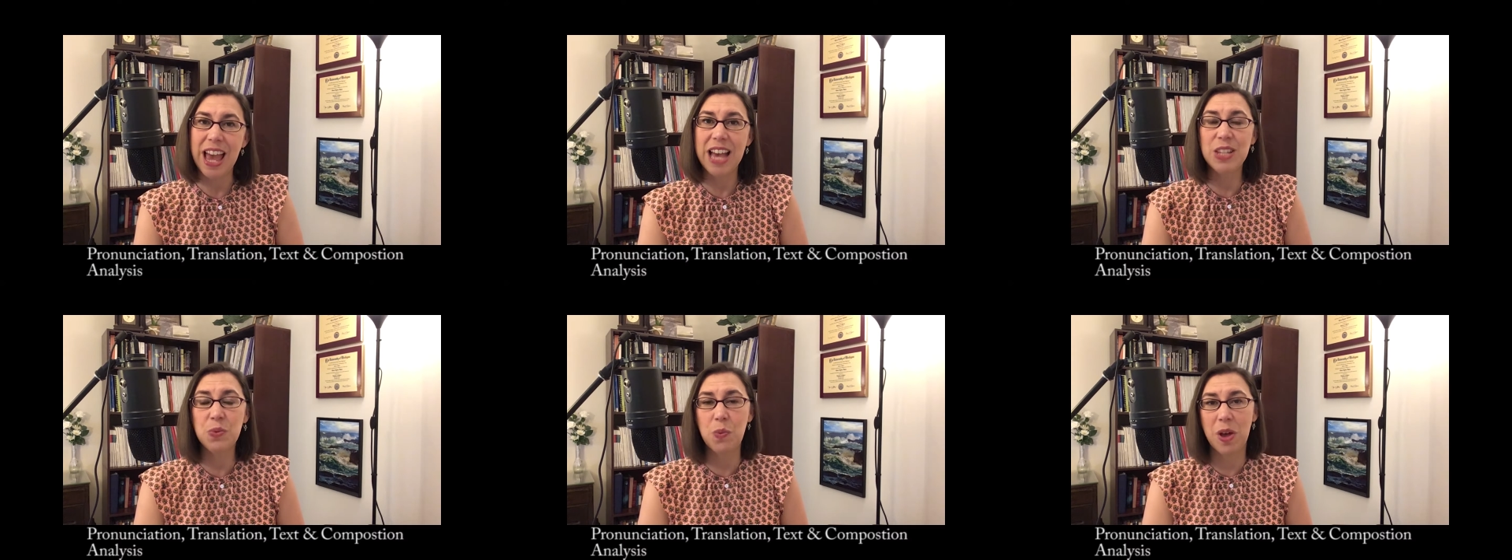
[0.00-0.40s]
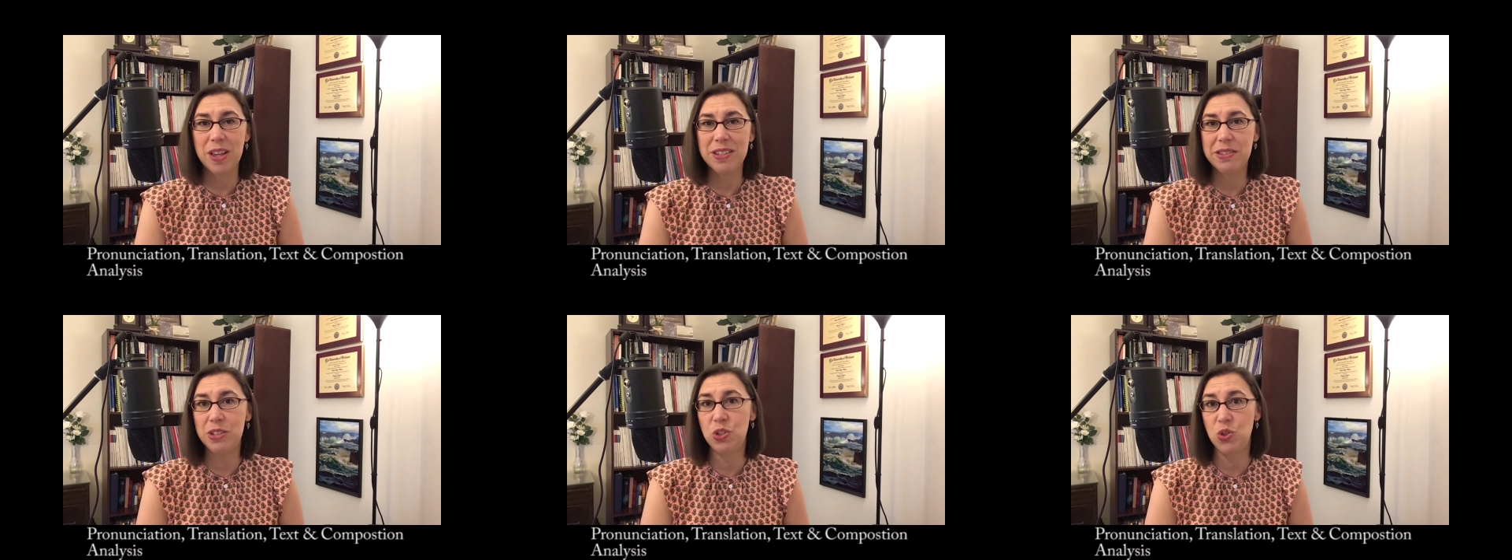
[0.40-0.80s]
as well
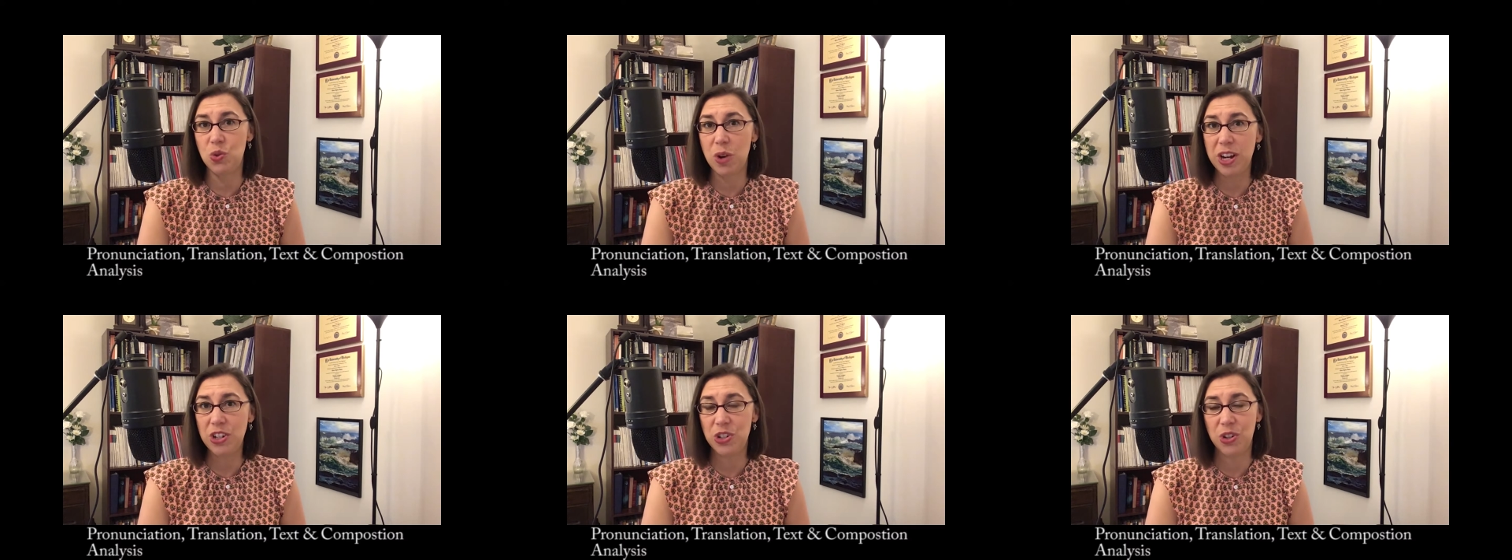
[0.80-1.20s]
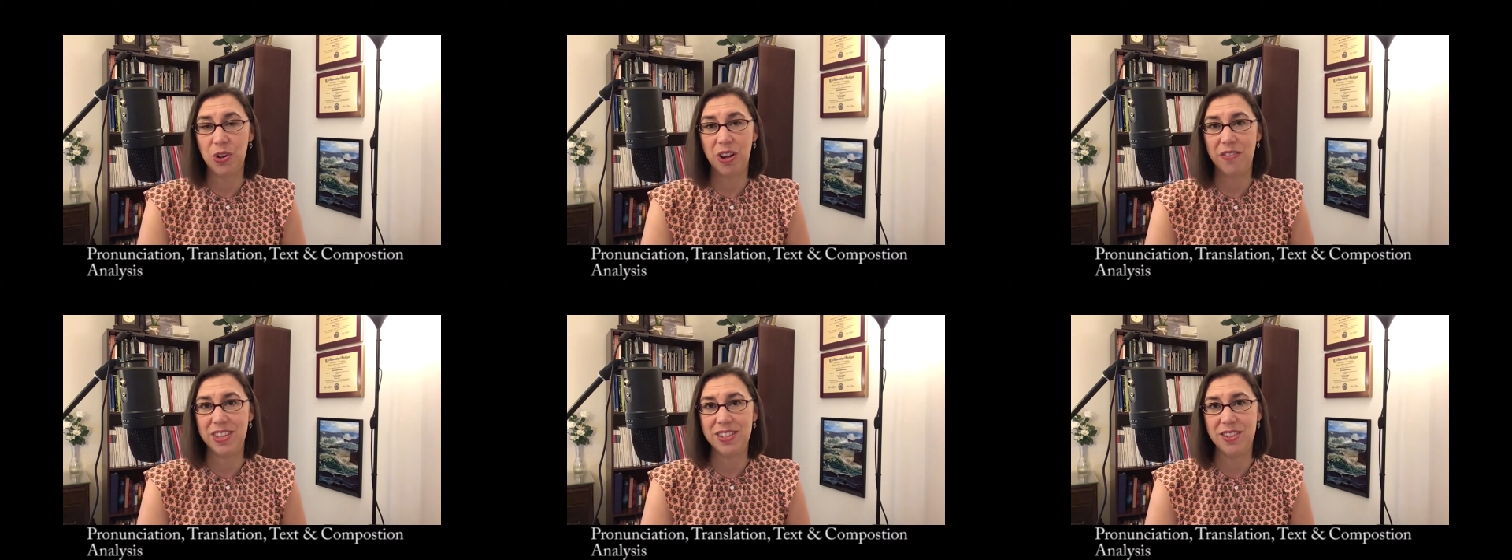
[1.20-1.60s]
as the structure
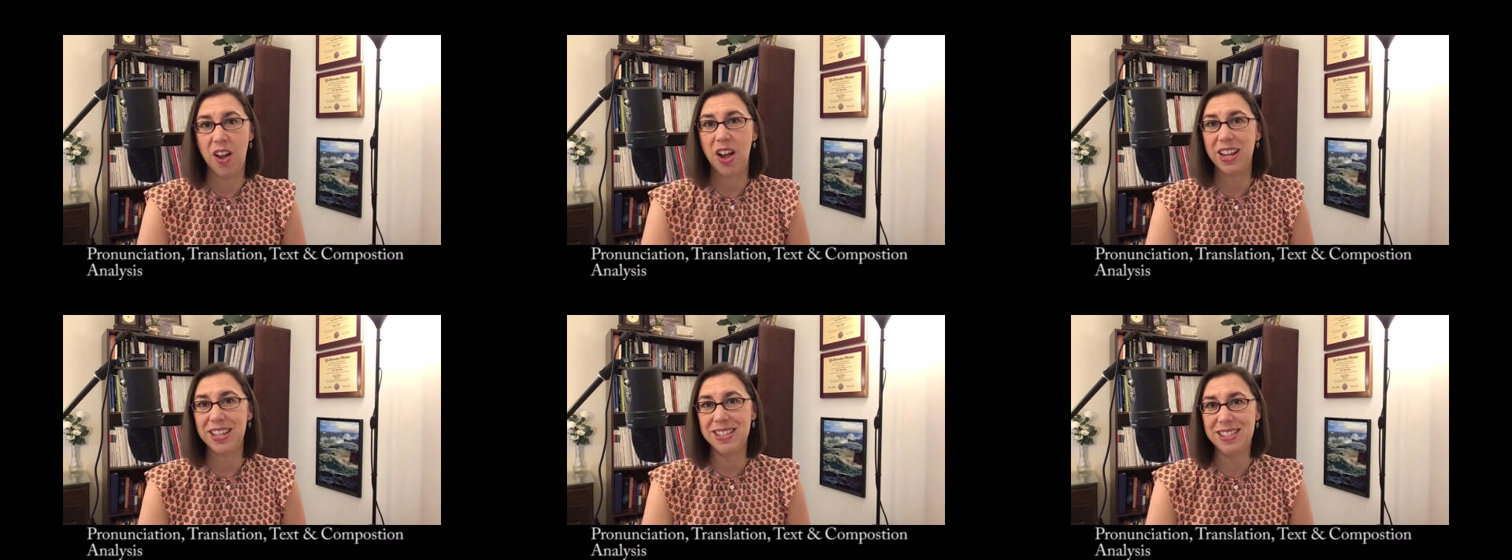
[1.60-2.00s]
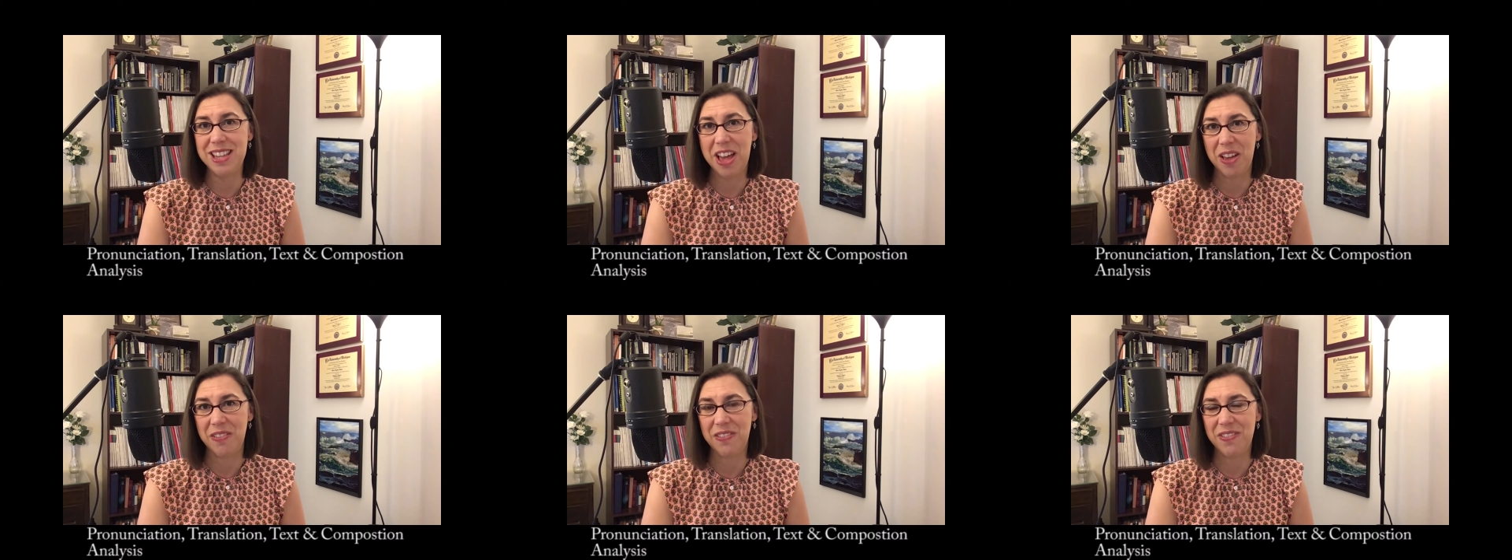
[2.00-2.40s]
of the song
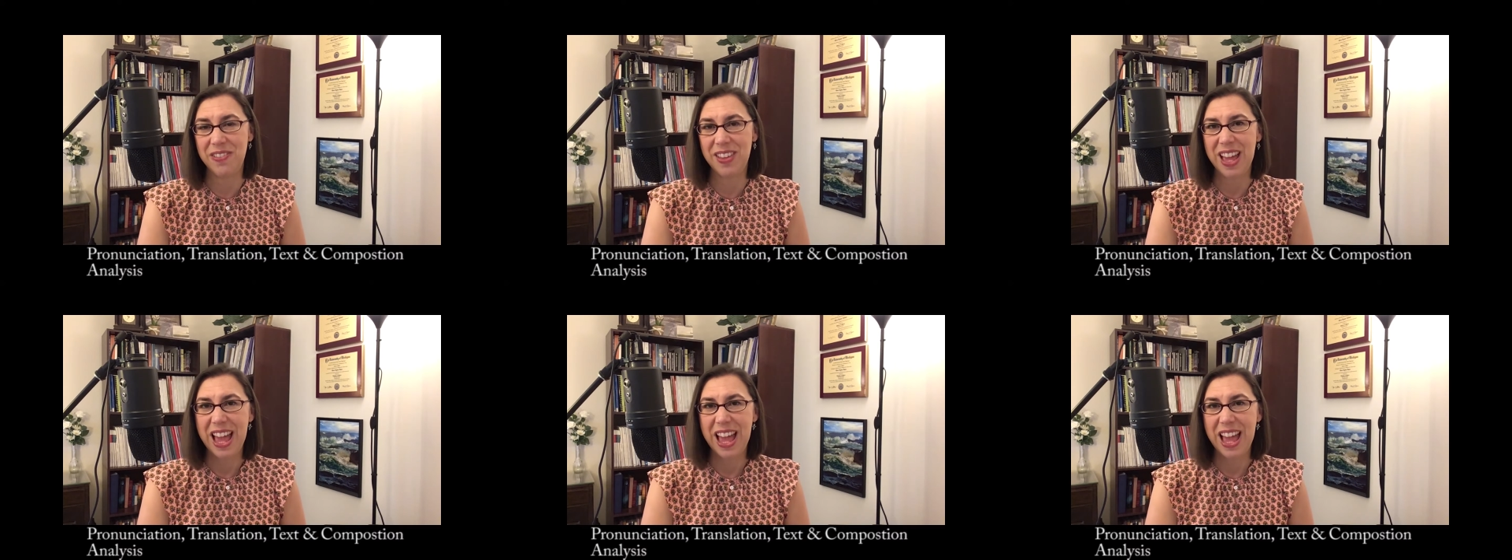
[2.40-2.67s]
itself.